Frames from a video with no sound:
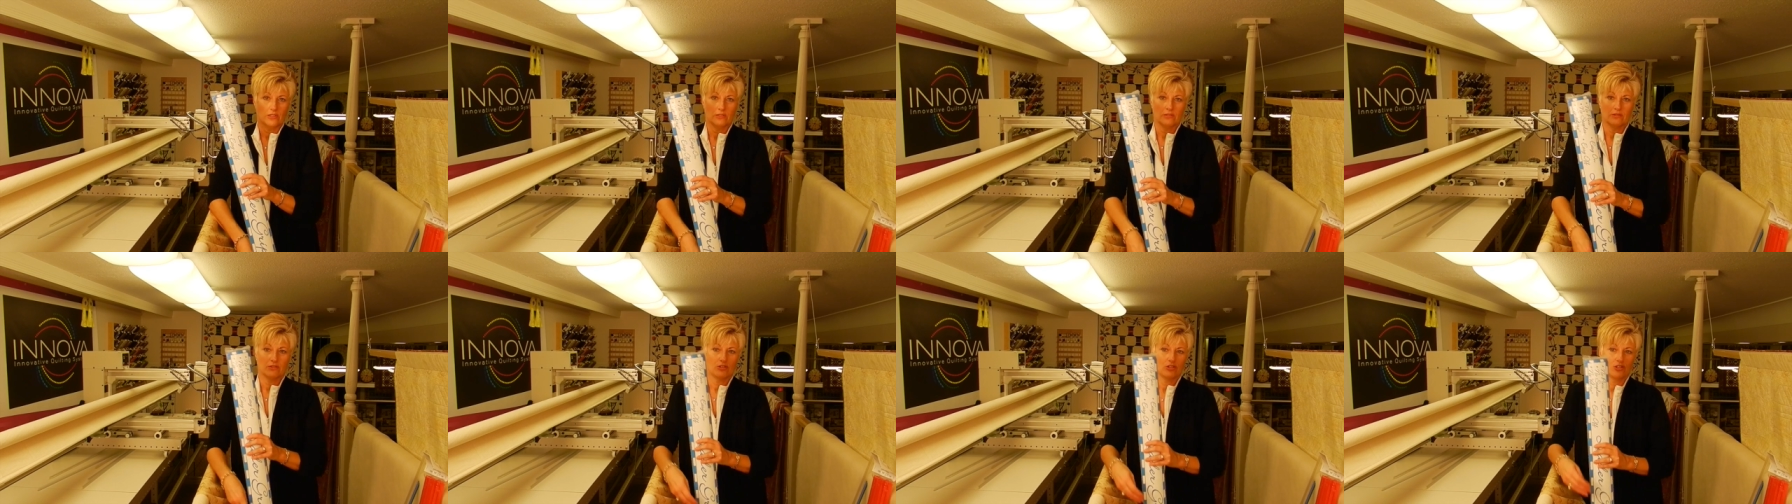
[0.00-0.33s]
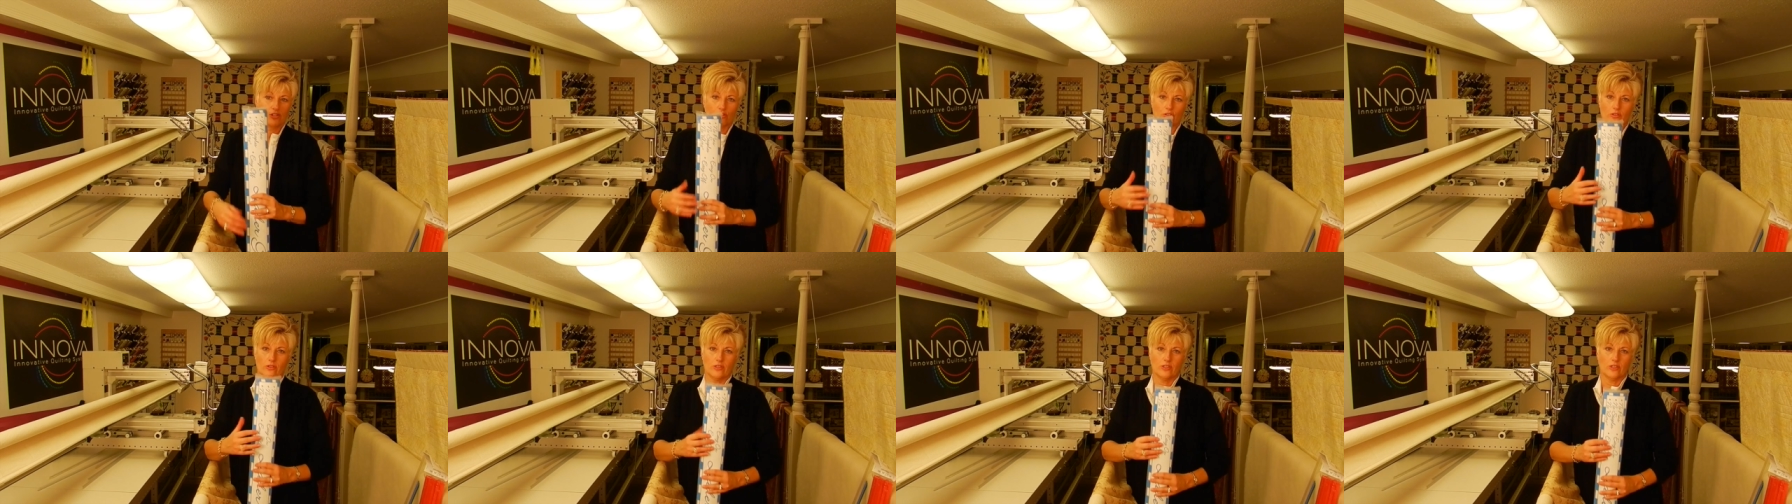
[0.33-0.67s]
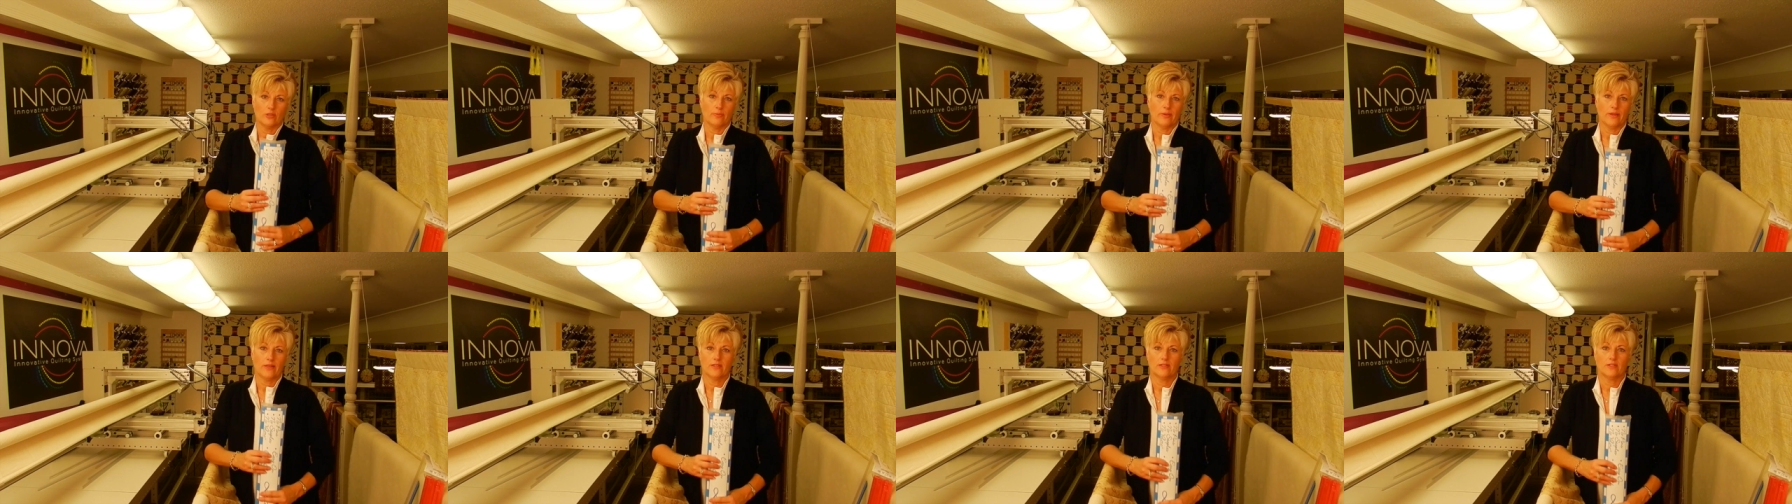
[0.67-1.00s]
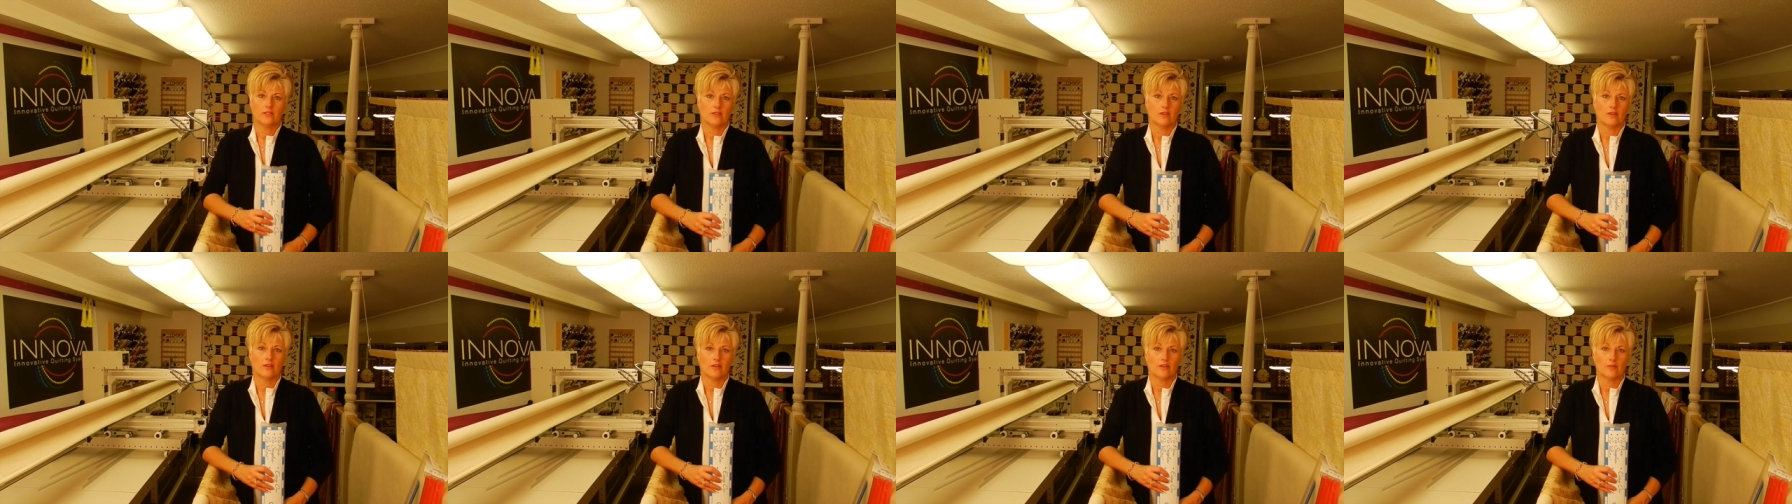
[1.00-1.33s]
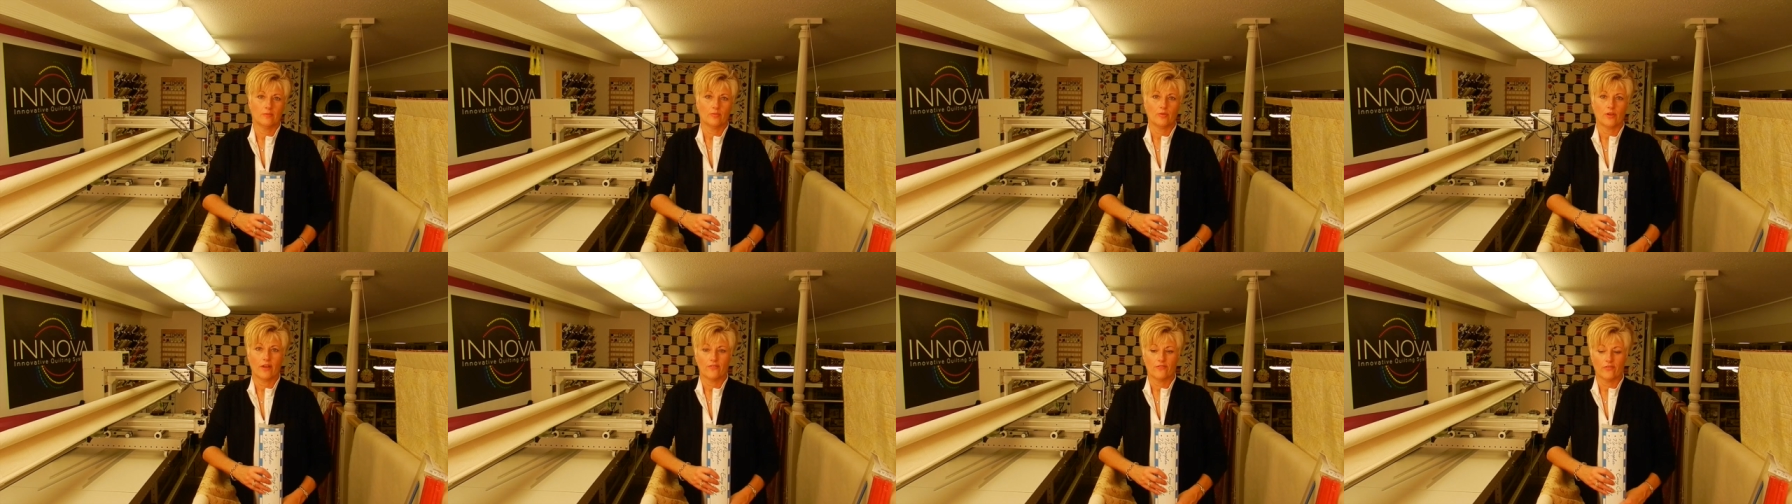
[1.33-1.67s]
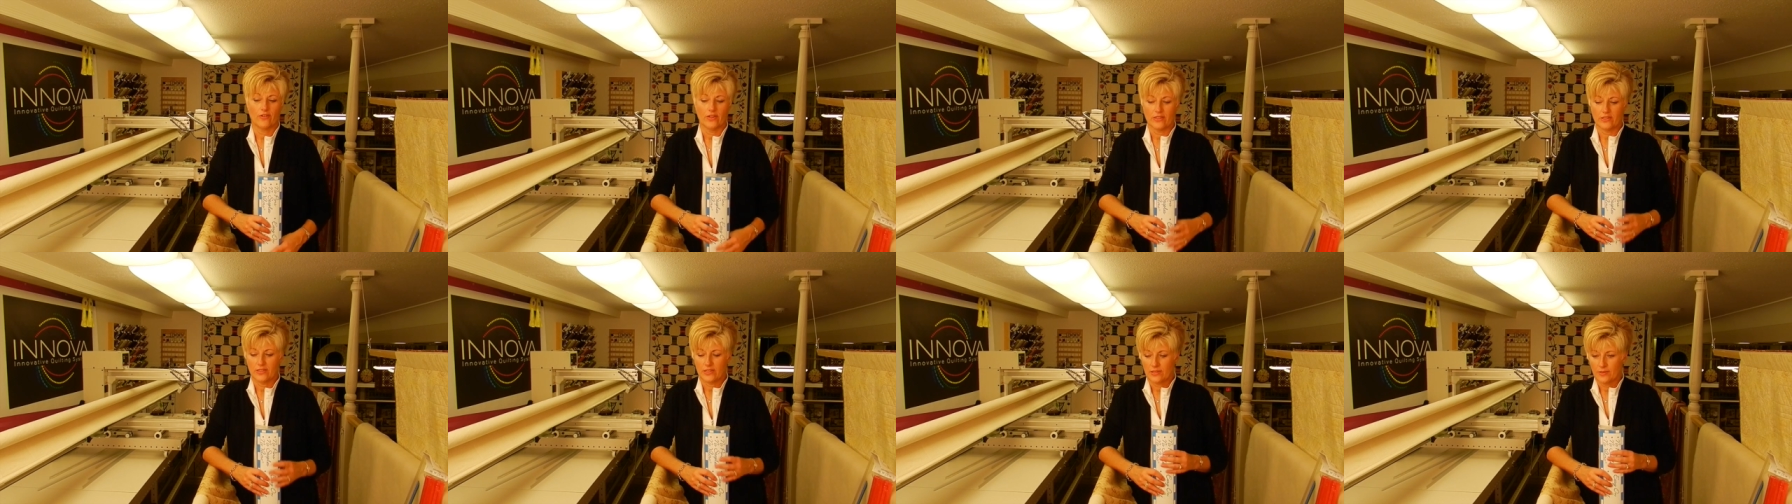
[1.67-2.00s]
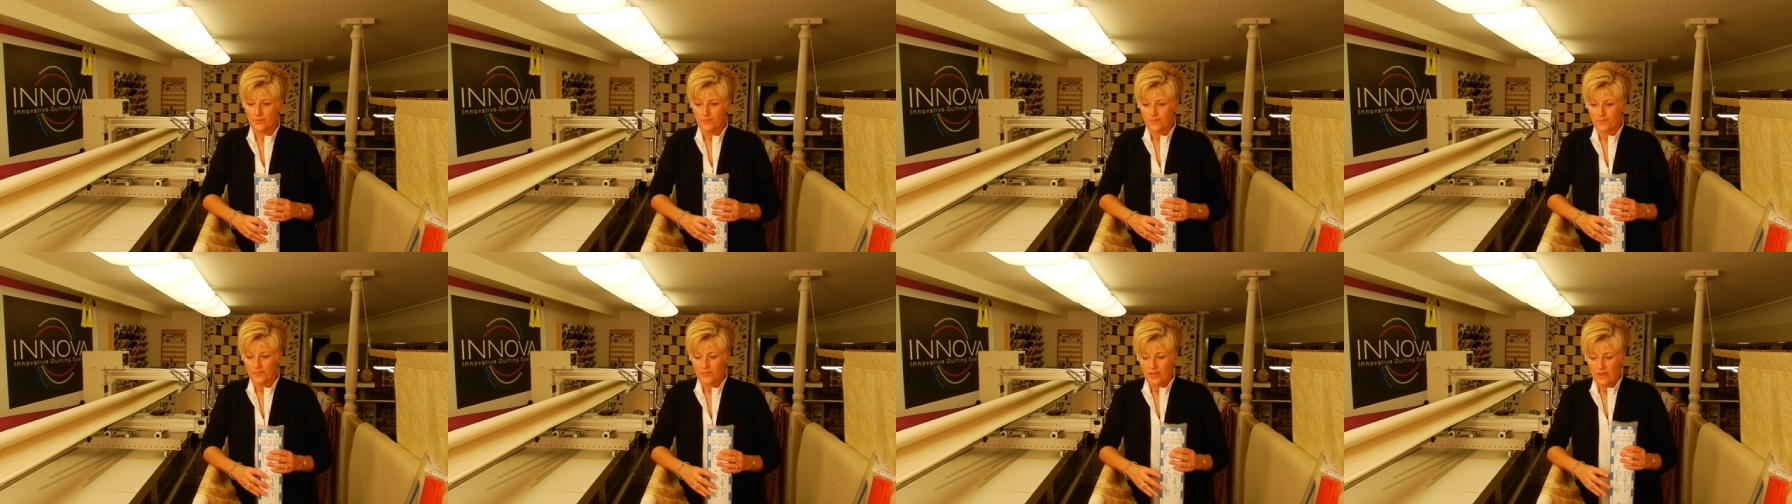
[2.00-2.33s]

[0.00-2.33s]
strictly depends on preference.